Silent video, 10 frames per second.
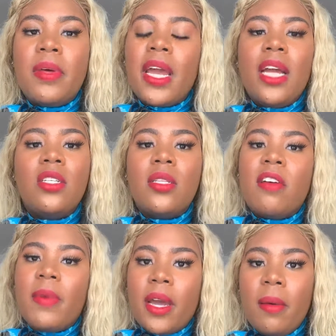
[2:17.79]
But like I just
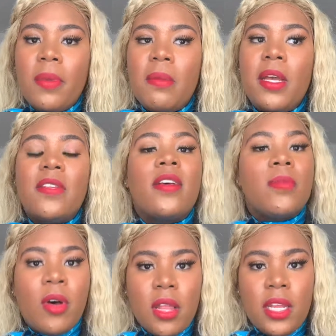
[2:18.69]
love my company because of how
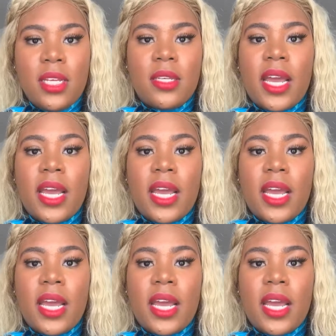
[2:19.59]
small it is.